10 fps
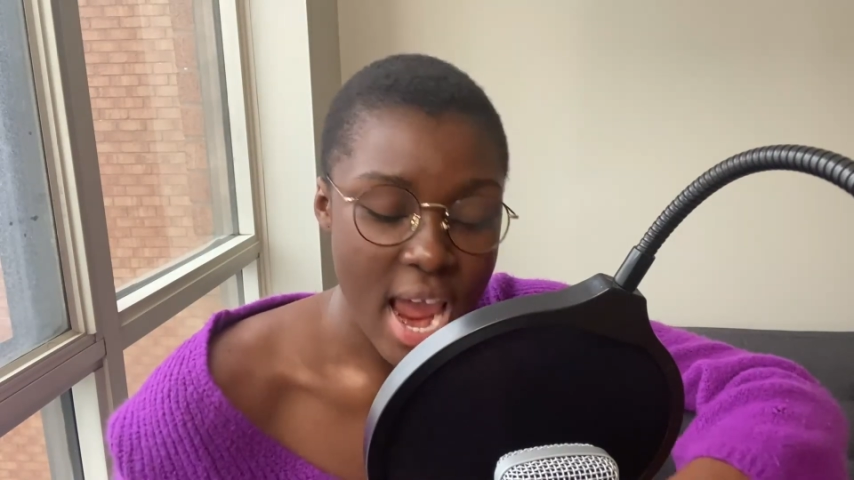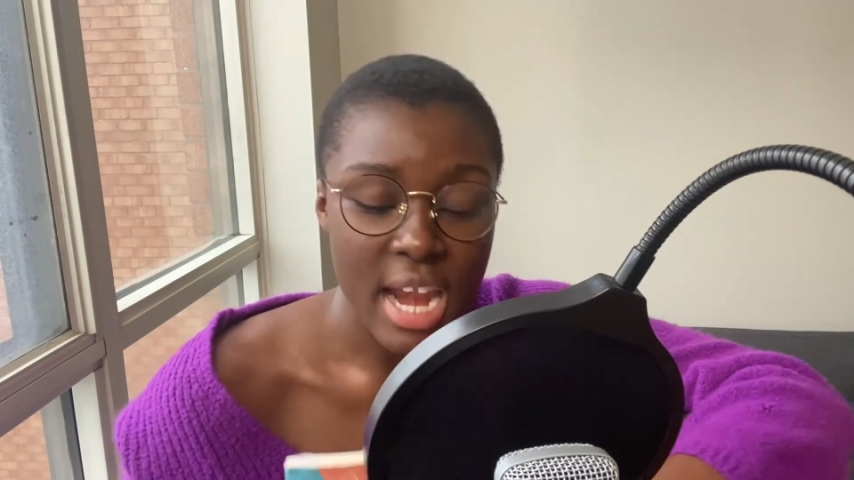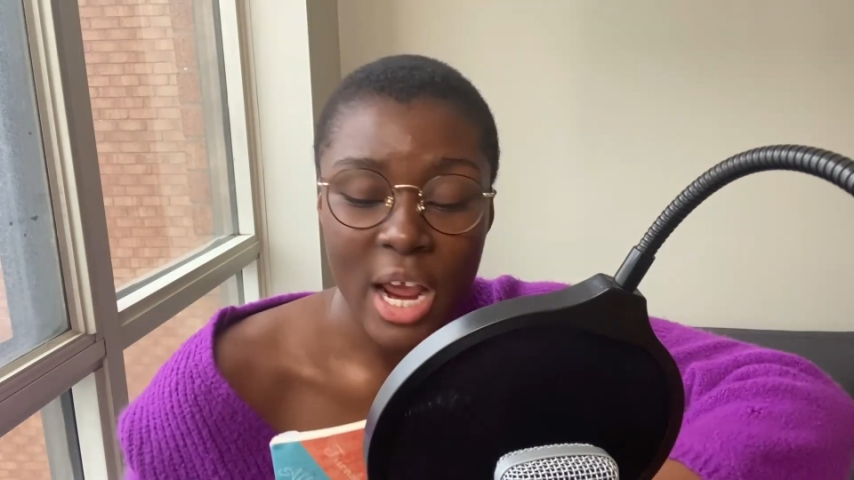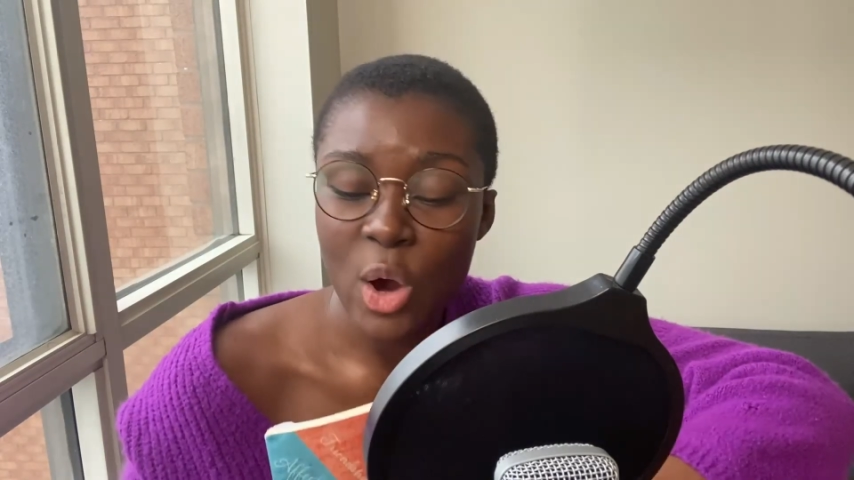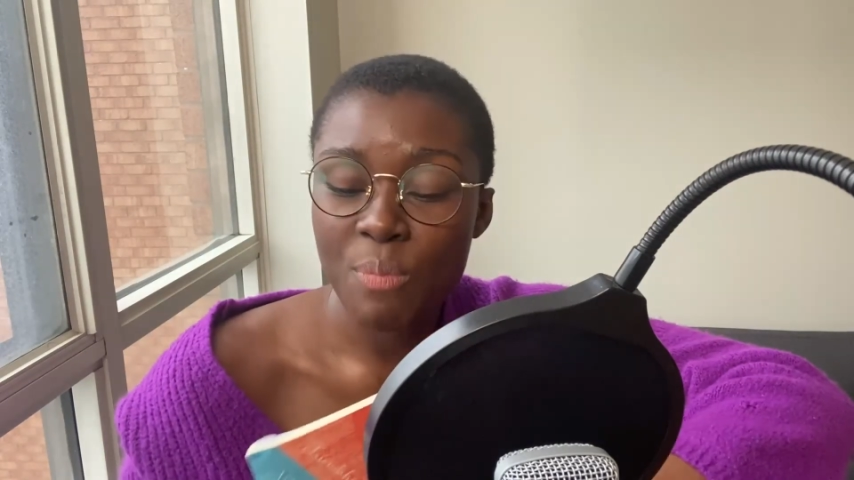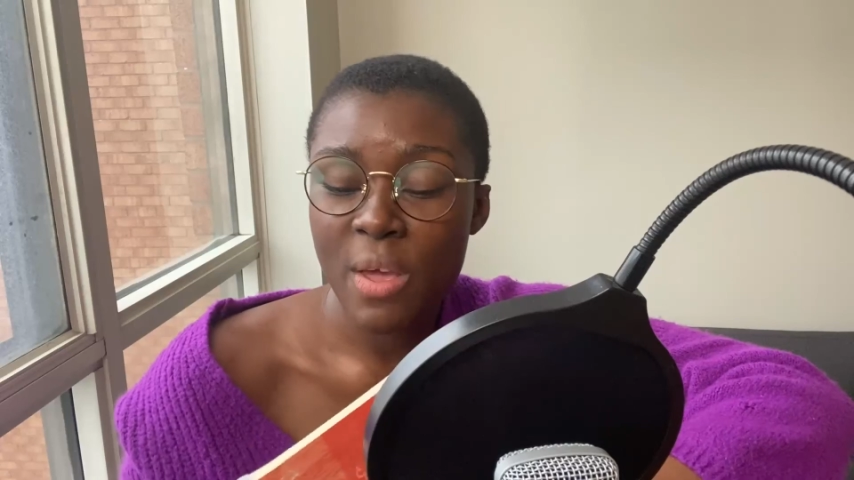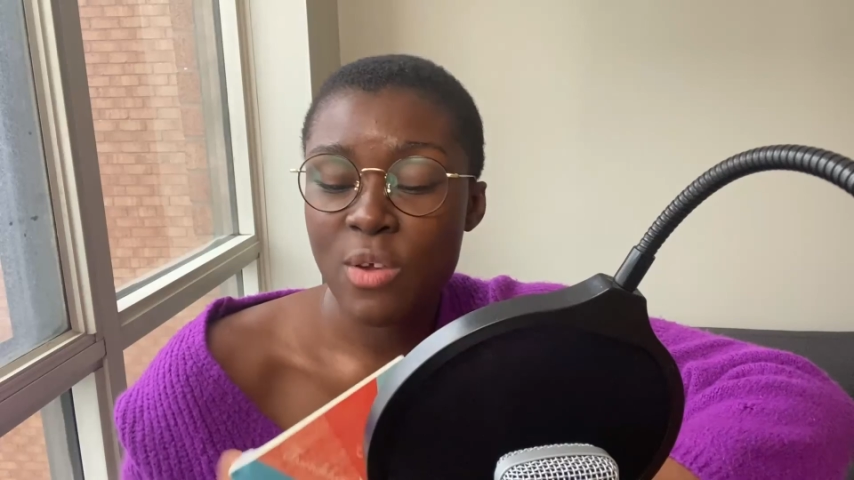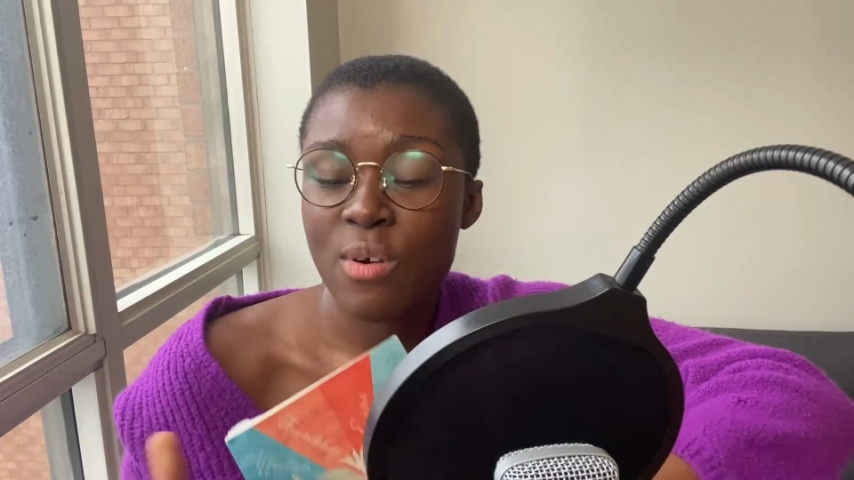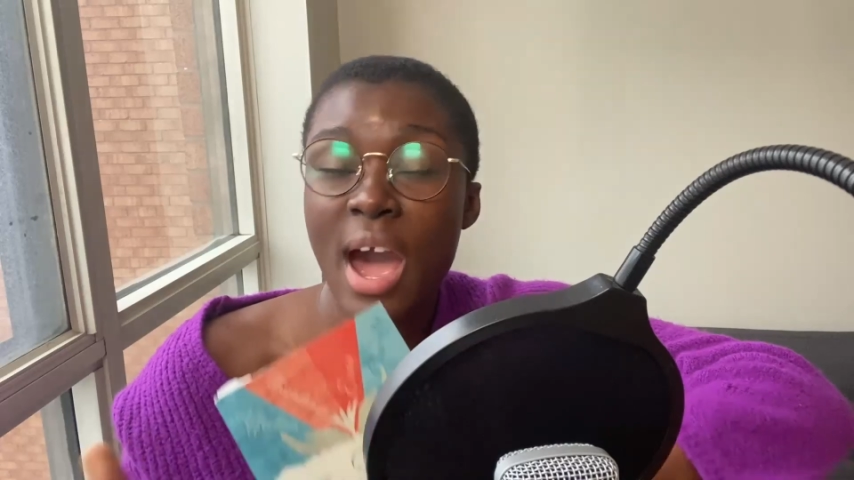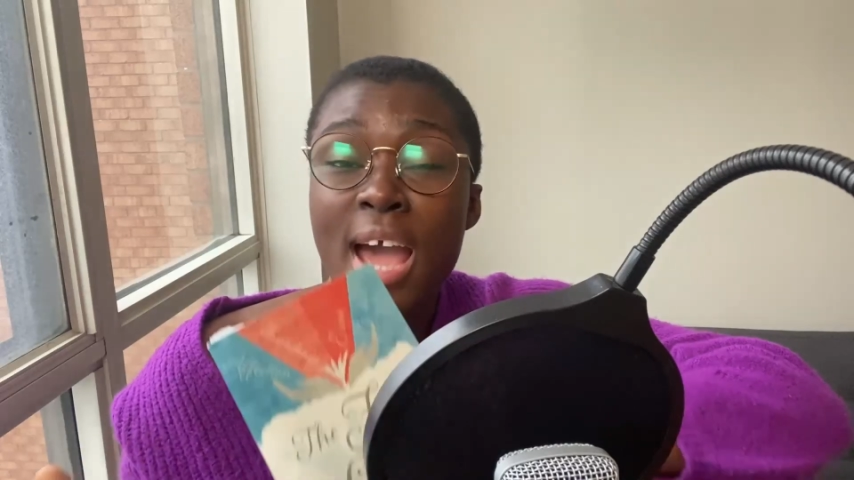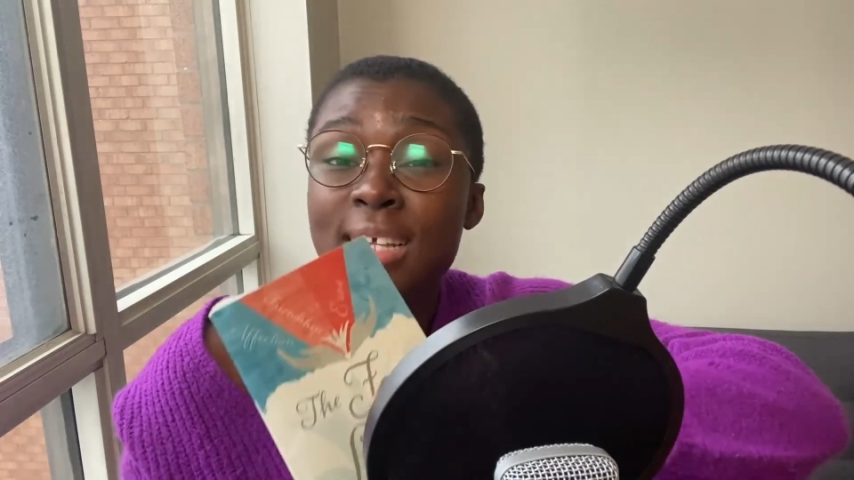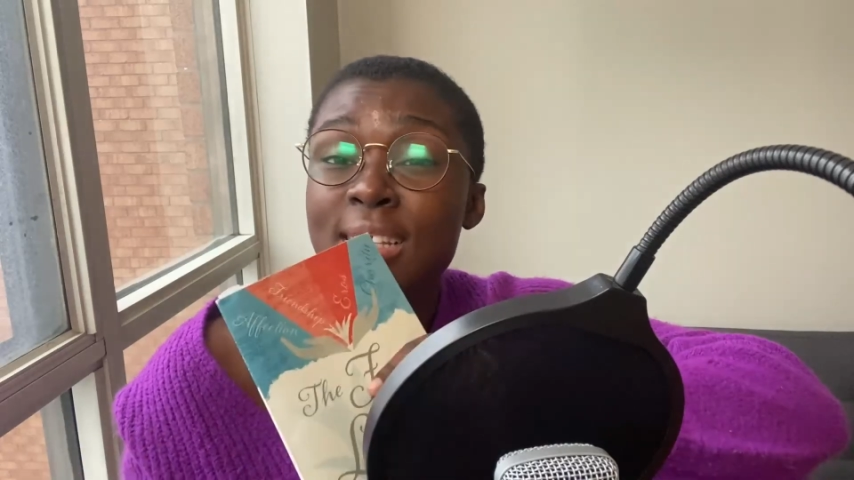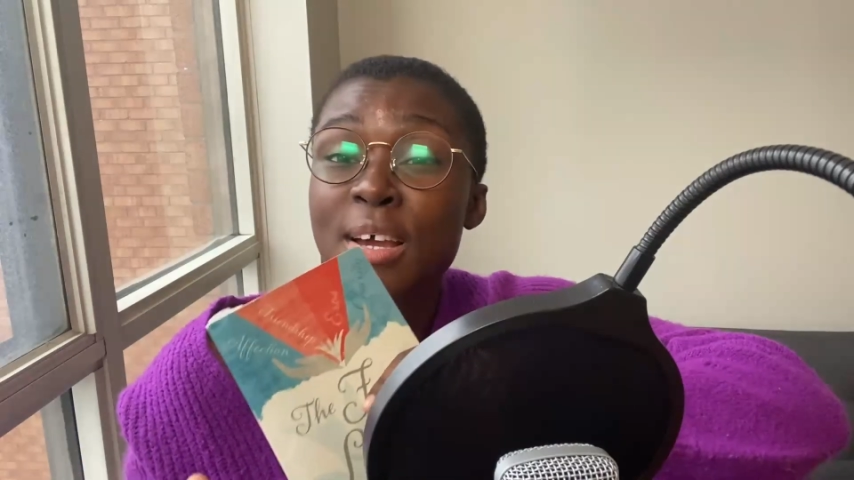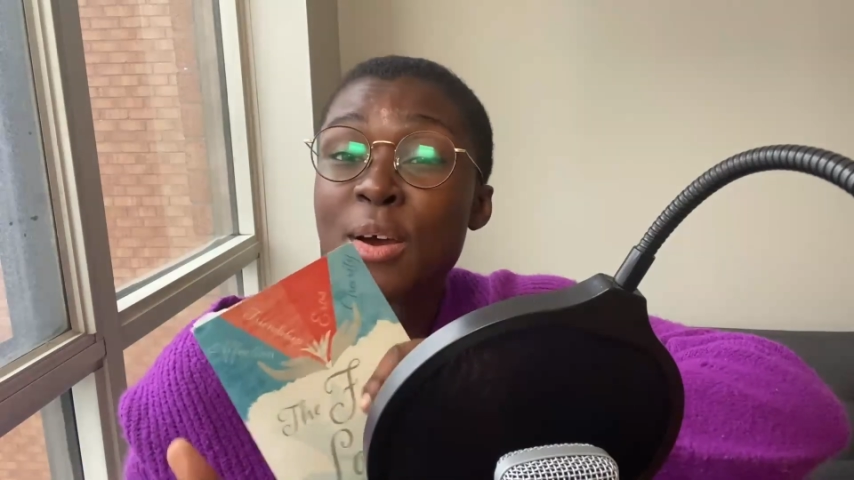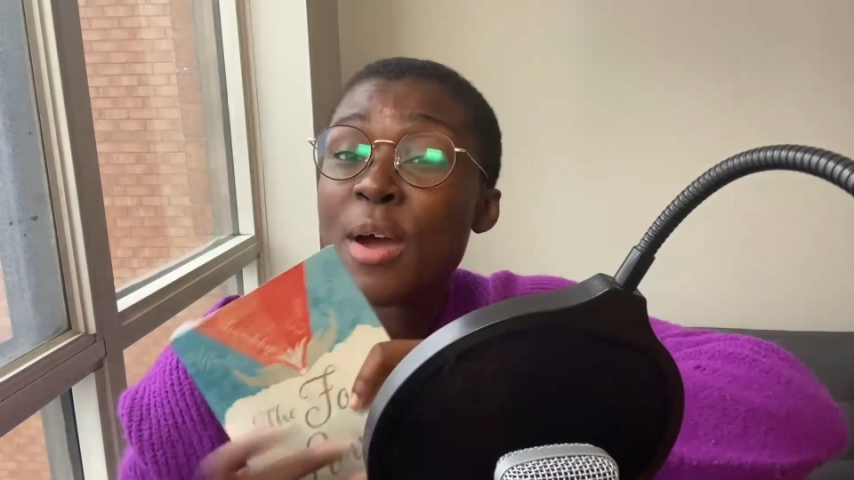And I hope that you guys